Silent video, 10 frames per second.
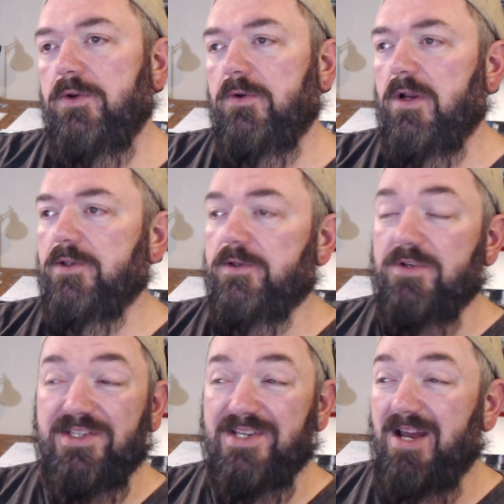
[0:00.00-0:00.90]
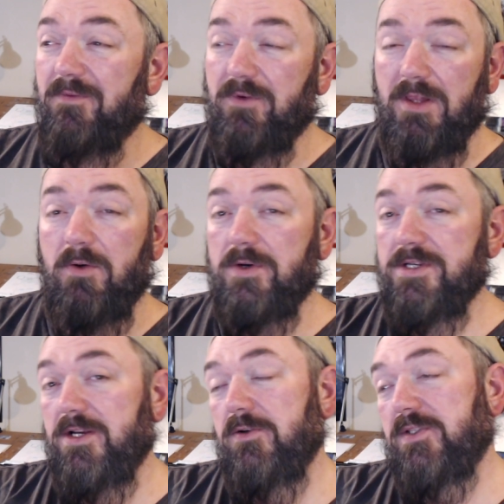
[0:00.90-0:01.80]
can also just sign up for lower
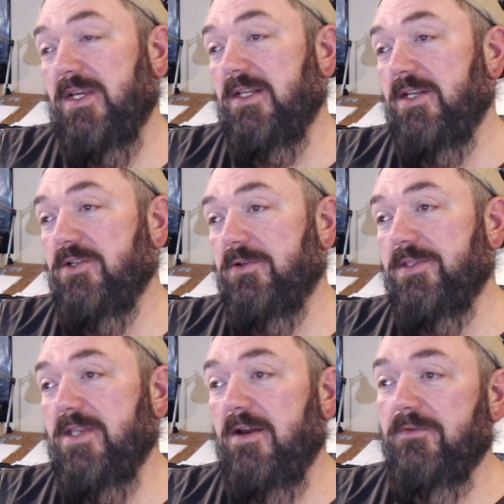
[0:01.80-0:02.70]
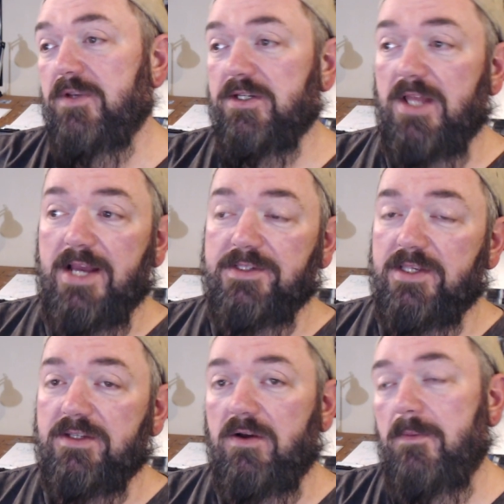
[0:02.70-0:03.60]
tiers and get digital stuff, digital
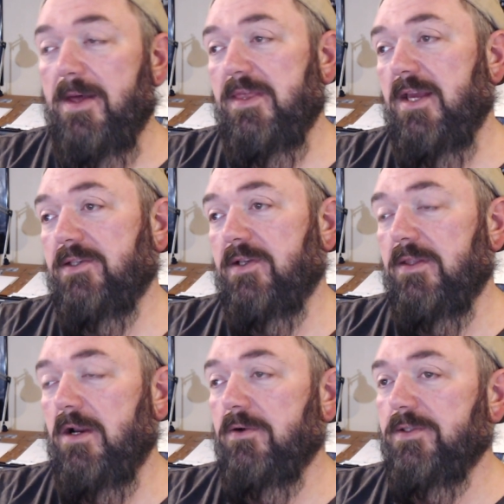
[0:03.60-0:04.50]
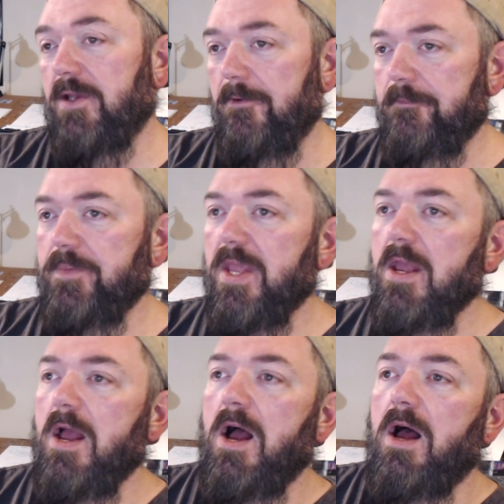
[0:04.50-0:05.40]
access to all my things on there. So
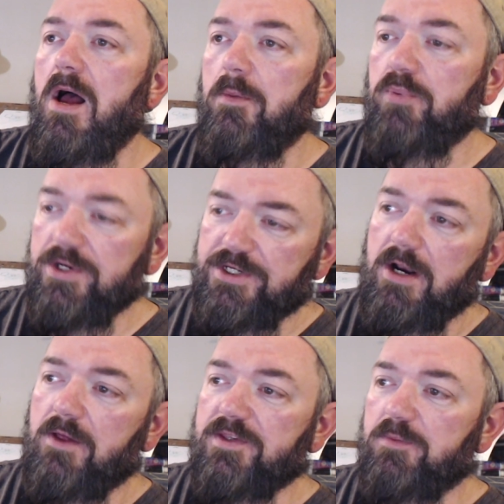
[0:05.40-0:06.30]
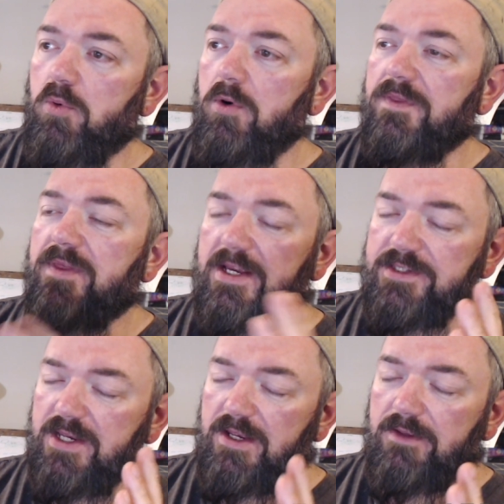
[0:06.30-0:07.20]
appreciate all the support.
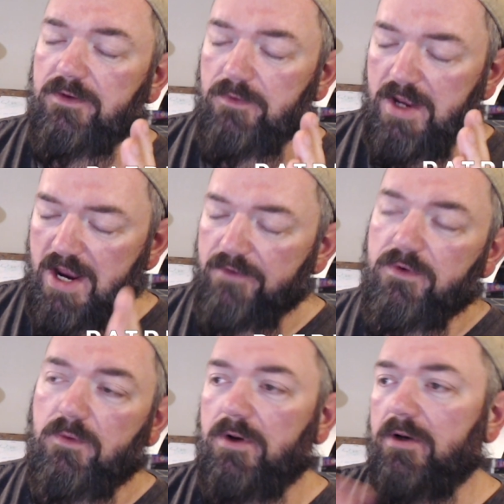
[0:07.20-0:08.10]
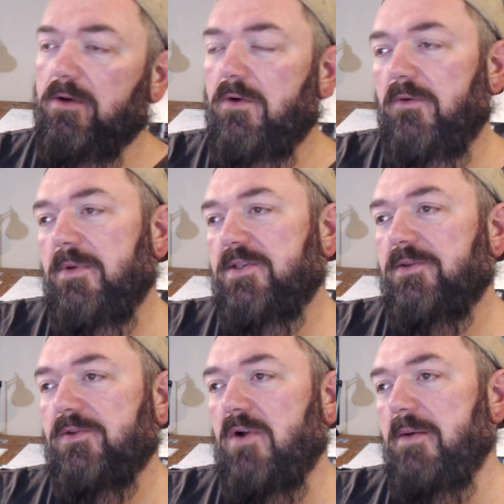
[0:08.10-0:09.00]
Thanks to everyone who have been
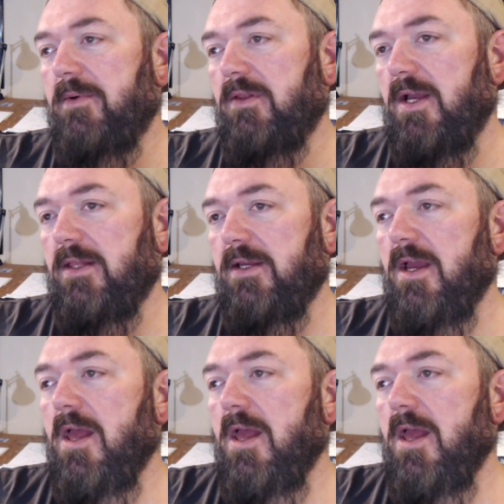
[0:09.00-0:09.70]
subscribing lately.